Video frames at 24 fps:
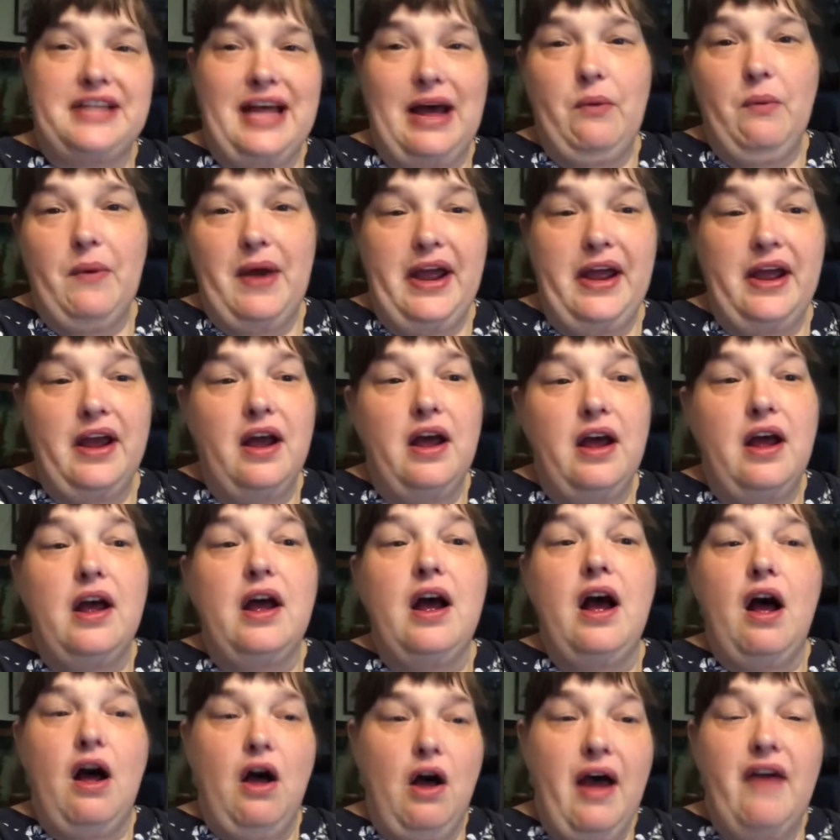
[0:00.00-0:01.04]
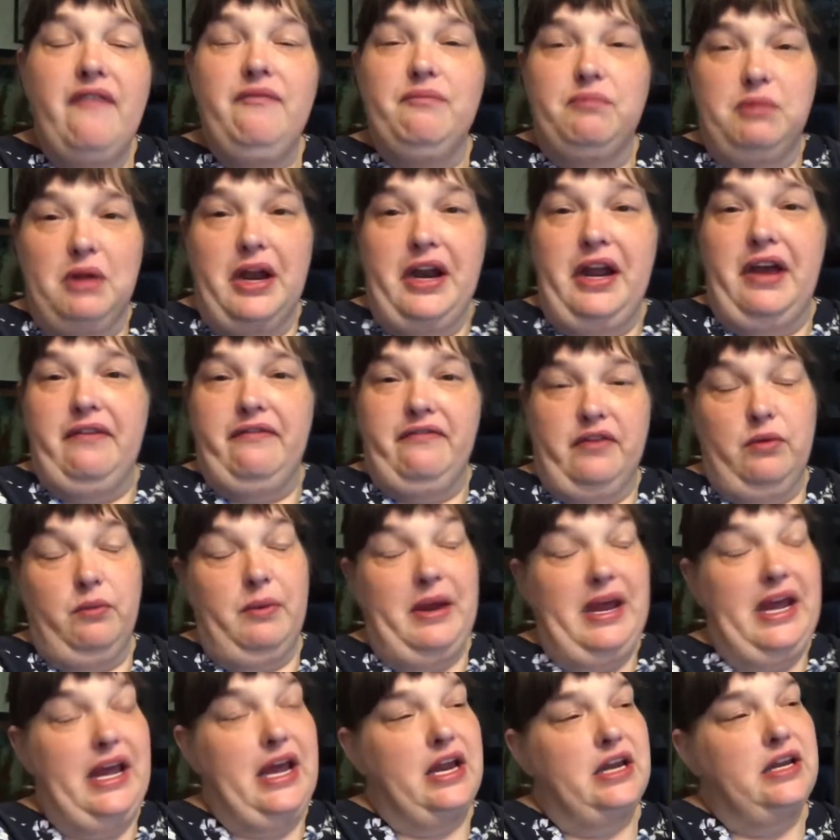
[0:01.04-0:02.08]
That way I'll have plenty for the
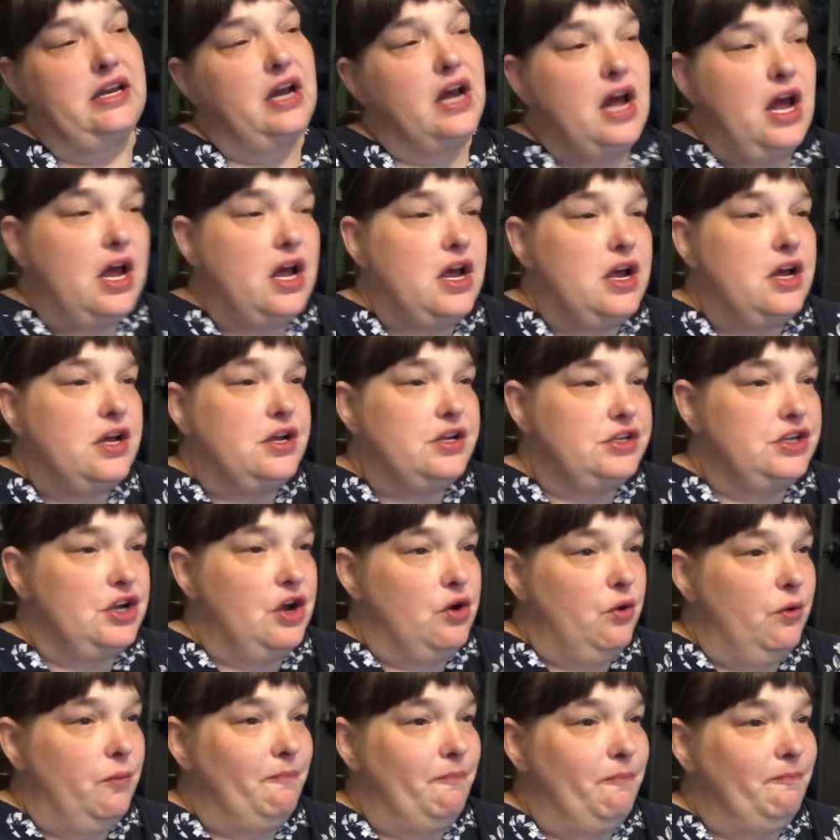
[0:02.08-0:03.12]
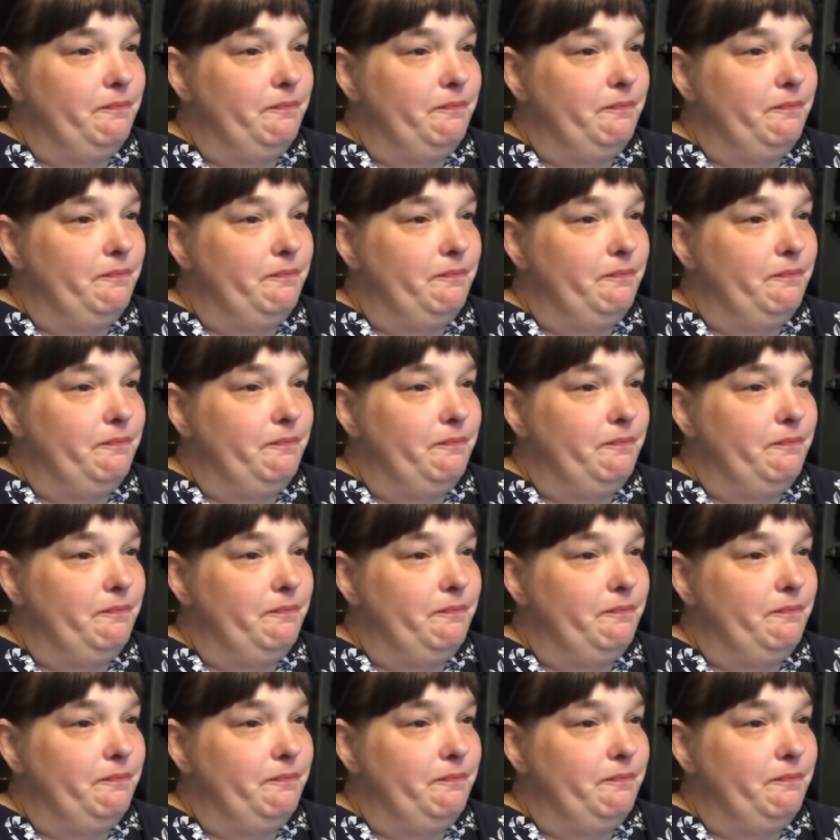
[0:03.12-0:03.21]
weekend. So